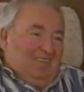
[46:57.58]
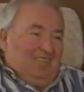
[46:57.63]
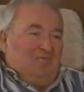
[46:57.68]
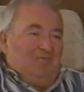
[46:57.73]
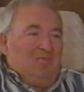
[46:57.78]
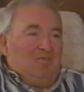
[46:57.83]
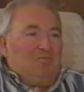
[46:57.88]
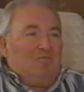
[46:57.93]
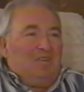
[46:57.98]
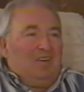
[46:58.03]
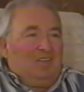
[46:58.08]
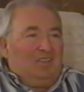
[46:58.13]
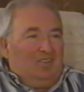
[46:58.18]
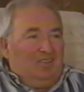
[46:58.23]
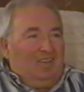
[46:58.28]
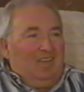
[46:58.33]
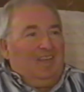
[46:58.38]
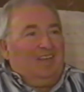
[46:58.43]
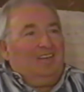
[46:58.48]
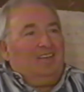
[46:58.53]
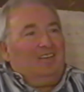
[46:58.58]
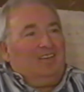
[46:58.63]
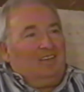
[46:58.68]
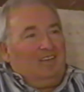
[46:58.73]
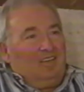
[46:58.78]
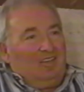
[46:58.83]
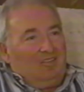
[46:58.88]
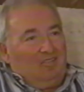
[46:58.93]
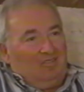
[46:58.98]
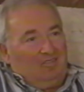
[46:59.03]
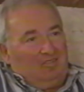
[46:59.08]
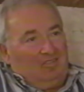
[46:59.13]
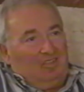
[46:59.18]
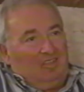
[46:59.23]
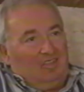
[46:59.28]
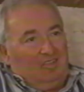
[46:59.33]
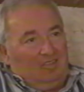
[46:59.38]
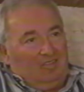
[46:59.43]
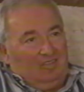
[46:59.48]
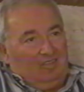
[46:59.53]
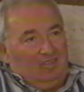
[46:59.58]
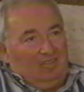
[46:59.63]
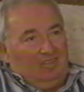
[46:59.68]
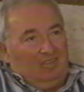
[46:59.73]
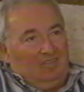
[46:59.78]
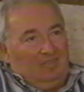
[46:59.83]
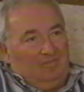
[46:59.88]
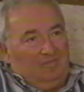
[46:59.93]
we worked together in a grocery store.